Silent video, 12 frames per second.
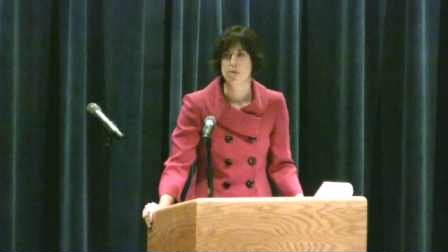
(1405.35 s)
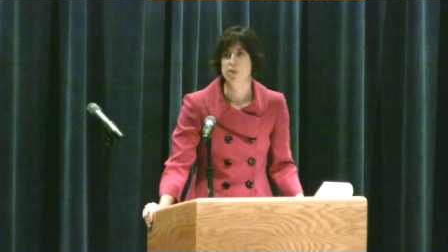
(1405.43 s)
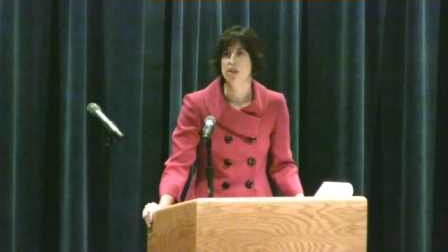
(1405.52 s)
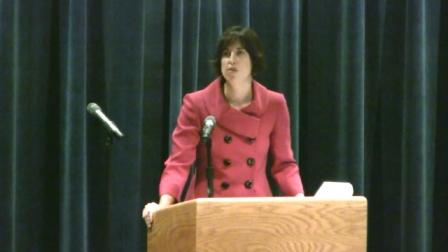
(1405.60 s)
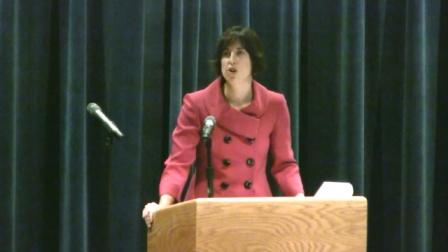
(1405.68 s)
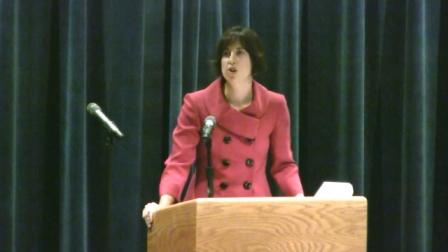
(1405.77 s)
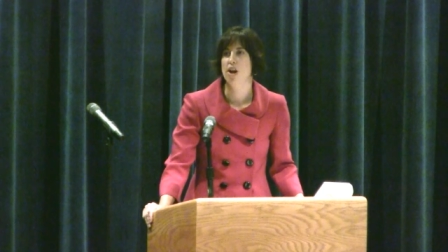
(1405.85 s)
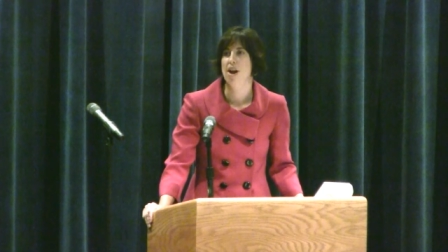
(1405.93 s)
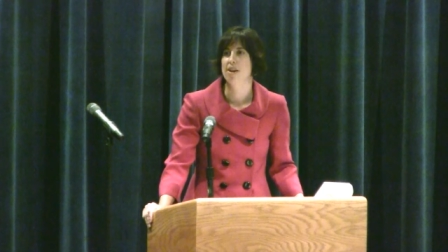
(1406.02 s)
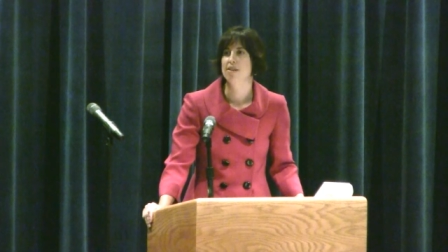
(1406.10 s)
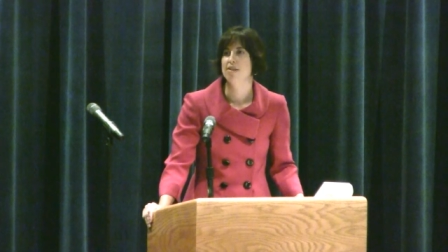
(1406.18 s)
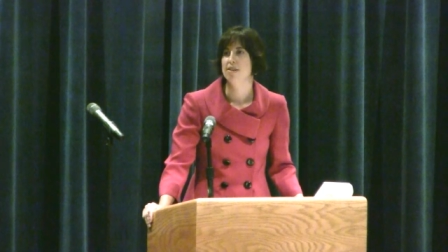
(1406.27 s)
Believe it or
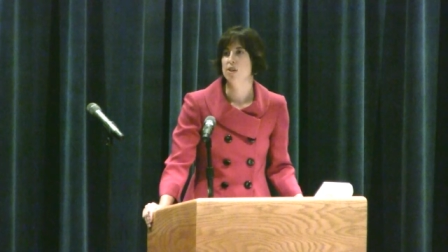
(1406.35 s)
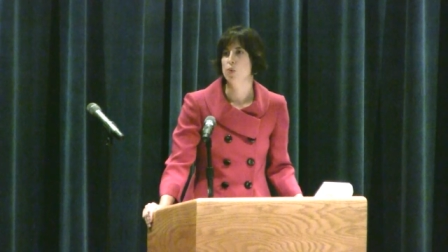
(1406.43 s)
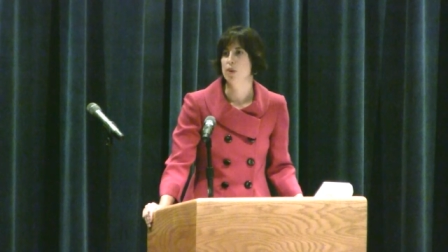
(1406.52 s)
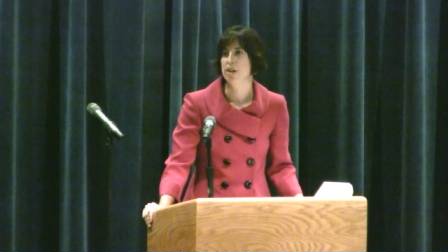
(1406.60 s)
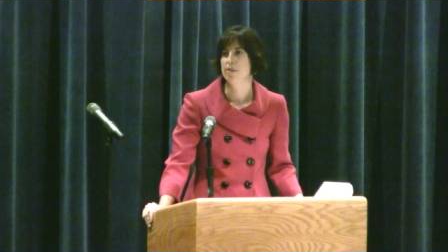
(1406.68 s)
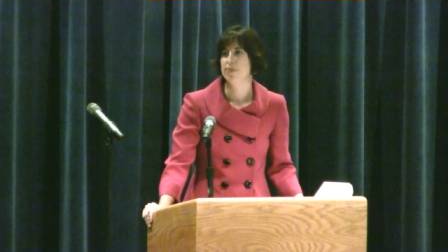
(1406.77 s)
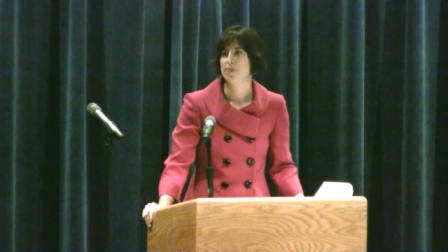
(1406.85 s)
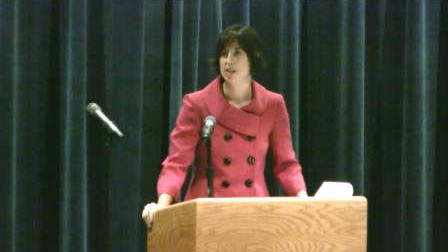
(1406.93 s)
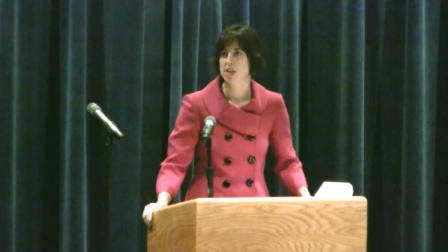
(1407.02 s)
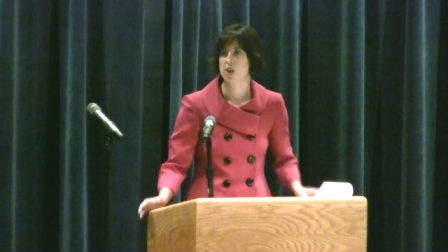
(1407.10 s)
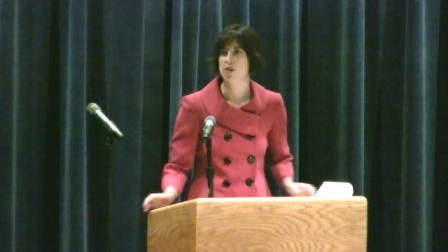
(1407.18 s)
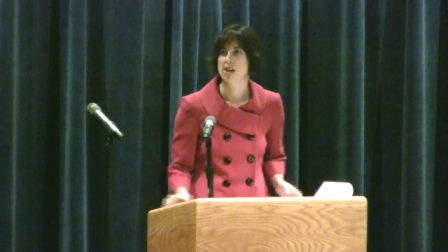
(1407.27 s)
not, you will.
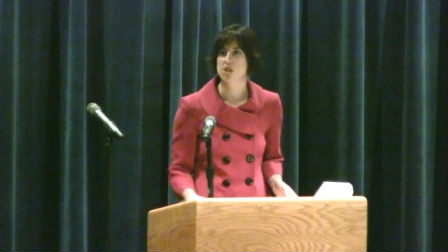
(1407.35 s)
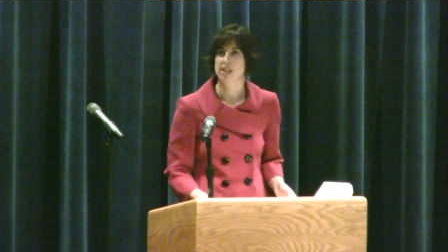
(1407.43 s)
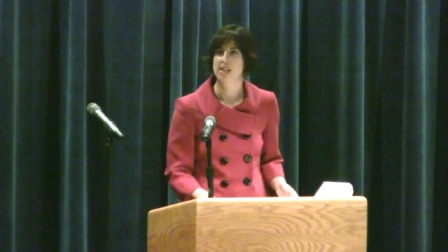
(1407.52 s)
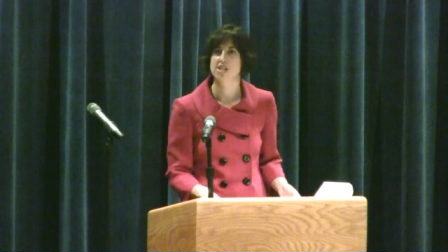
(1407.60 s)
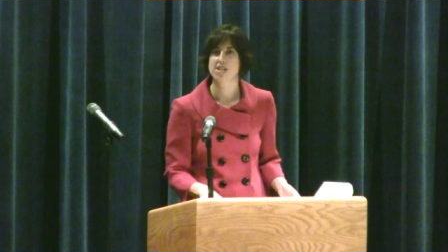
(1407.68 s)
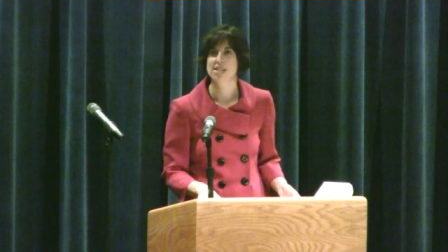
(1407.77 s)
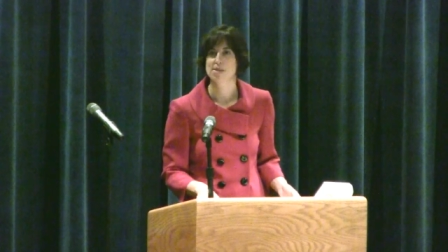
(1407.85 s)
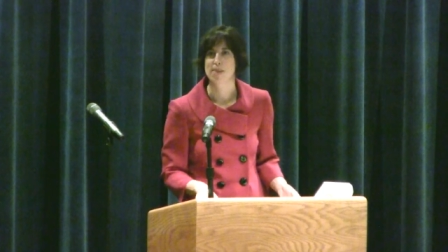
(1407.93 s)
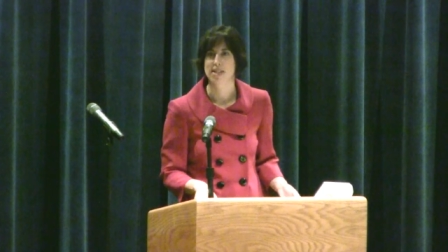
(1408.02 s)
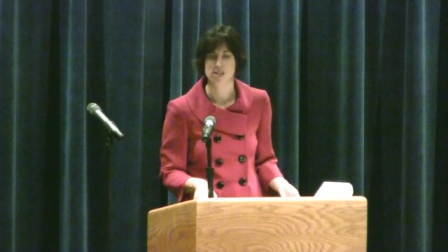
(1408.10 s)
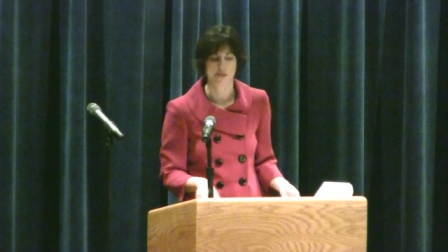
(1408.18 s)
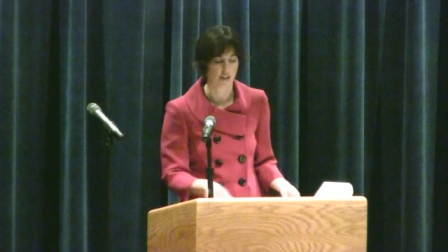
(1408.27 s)
Congratulations and
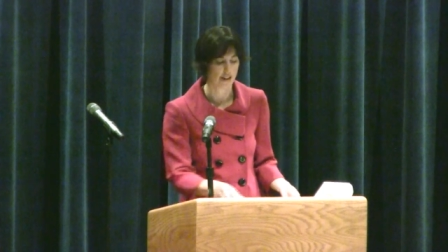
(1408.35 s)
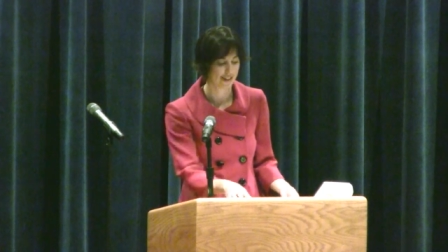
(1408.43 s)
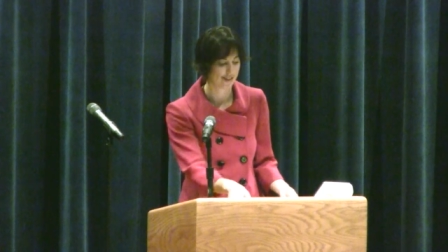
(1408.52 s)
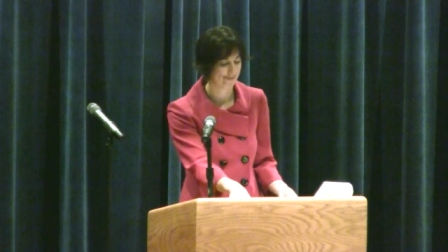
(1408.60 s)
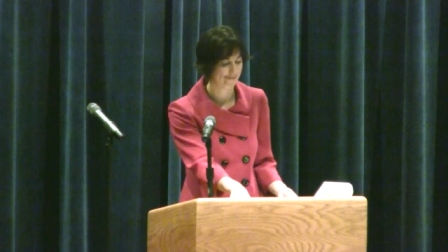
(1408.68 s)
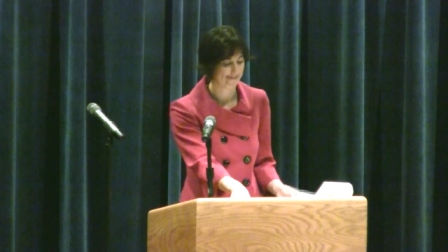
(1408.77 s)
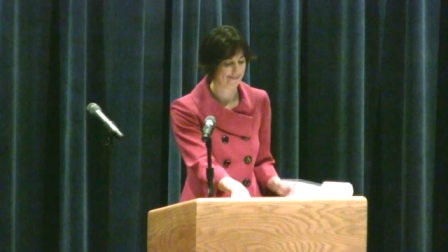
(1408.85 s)
best of luck.